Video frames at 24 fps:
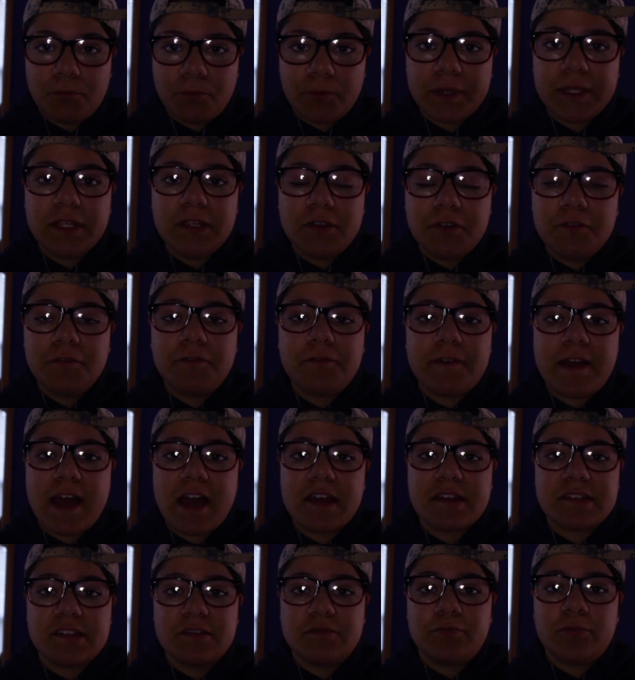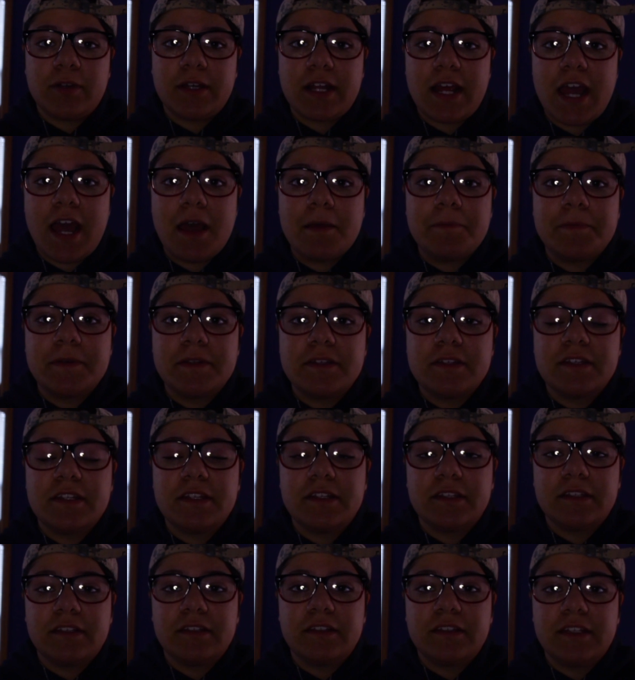real facts of what happened
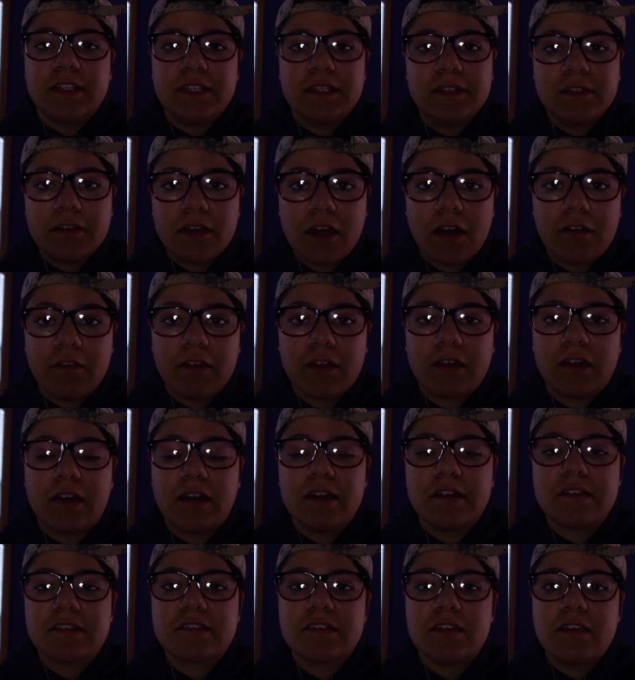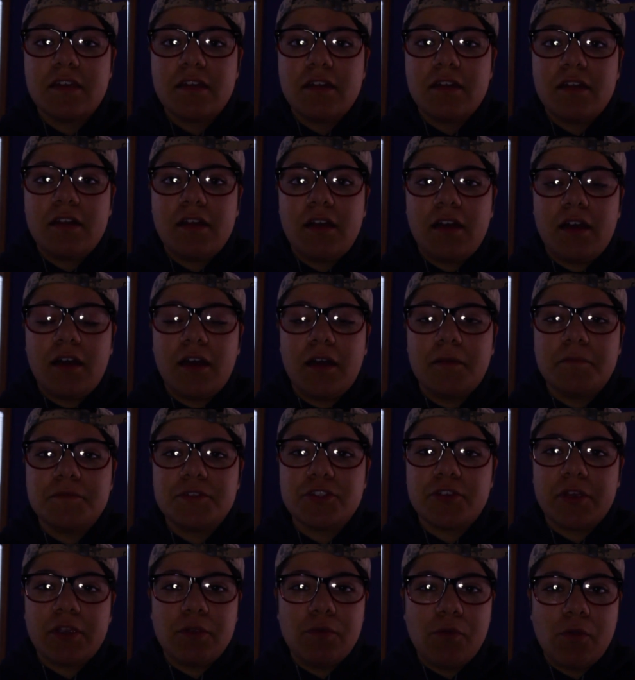in the Holocaust um,
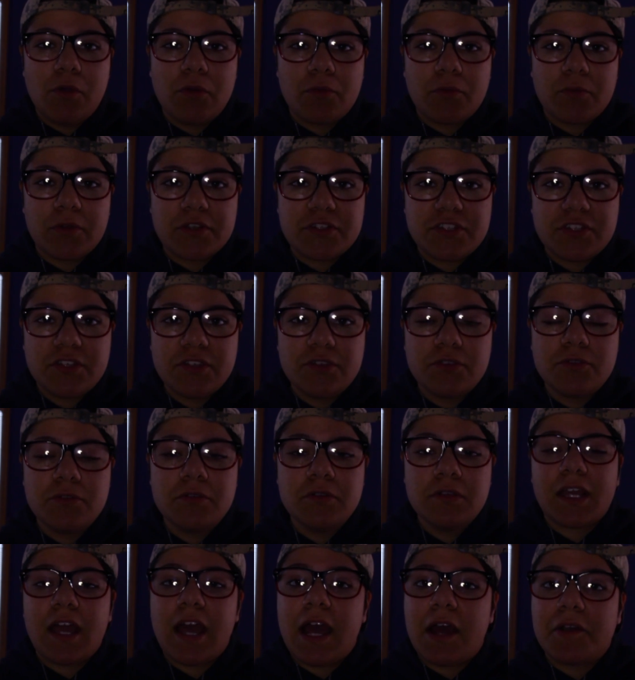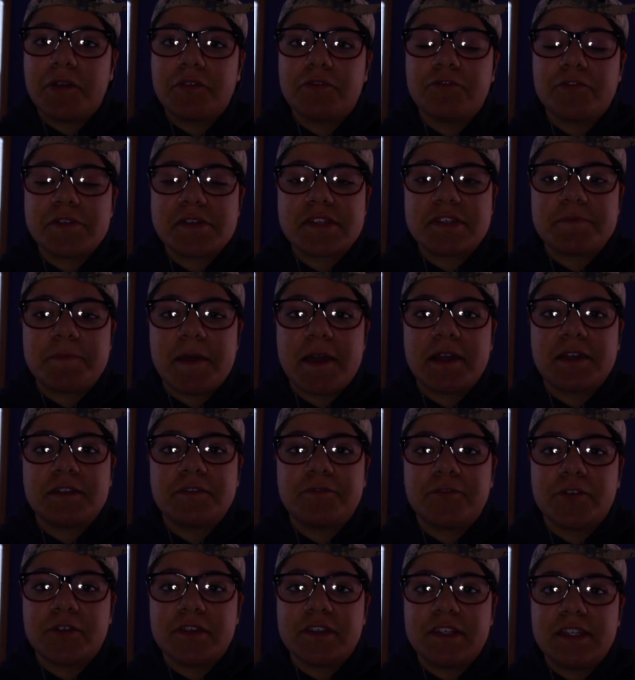during World War II. Out of respect
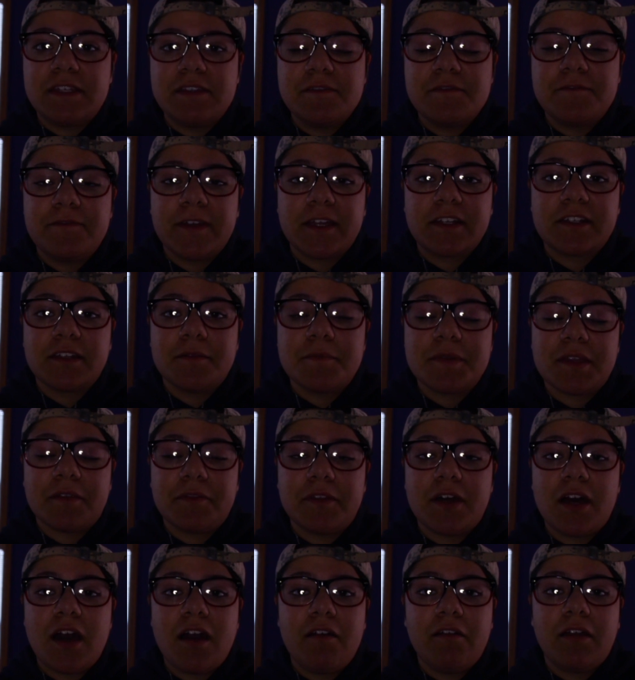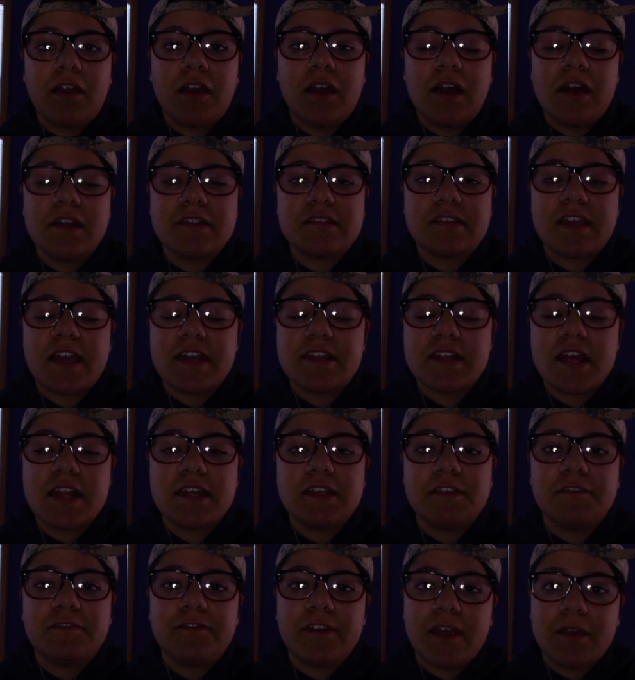for the victims of the Holocaust and
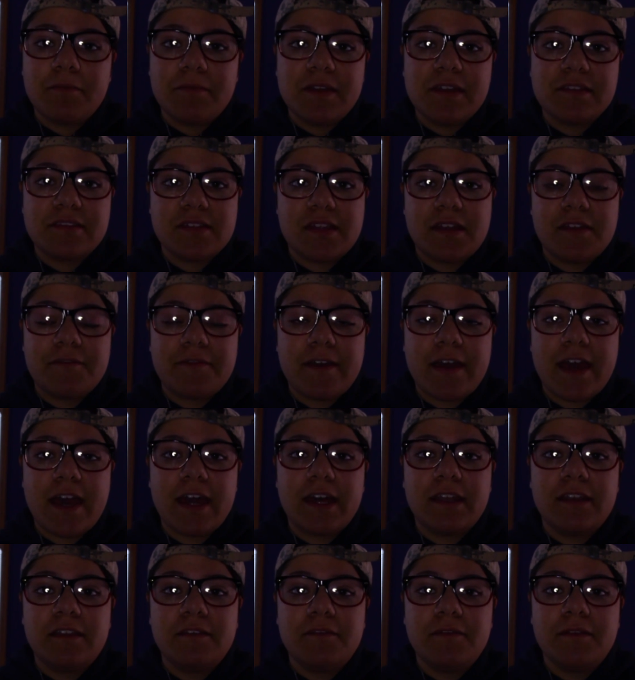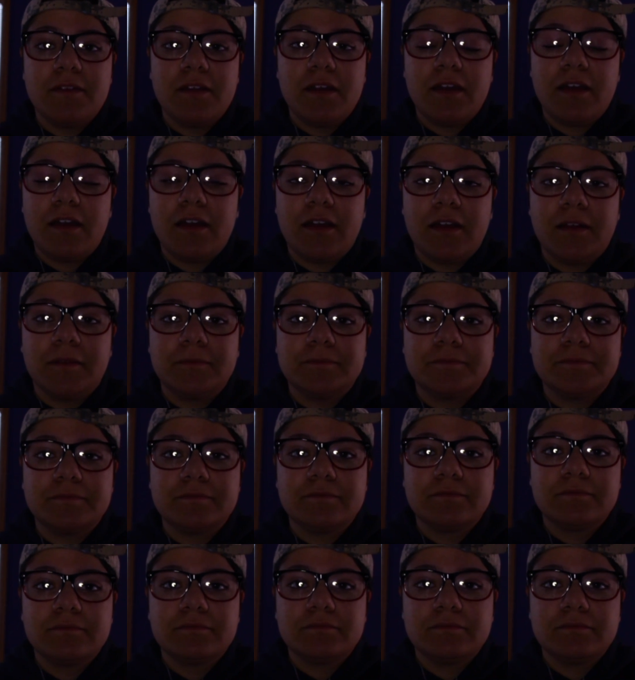any families that have had um,